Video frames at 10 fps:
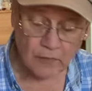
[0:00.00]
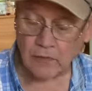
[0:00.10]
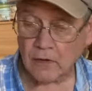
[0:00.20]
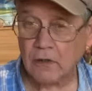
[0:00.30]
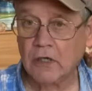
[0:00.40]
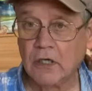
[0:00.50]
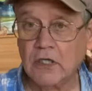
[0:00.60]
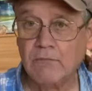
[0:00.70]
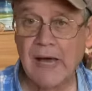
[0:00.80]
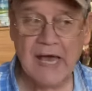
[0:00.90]
they're a
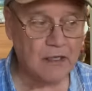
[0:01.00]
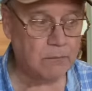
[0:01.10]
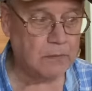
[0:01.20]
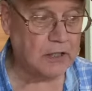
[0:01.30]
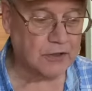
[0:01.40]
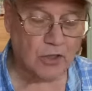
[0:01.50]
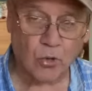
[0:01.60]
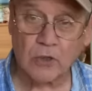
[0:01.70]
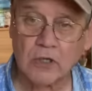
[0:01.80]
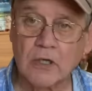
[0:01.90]
good buy at
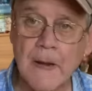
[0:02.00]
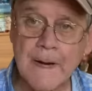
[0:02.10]
$1.25.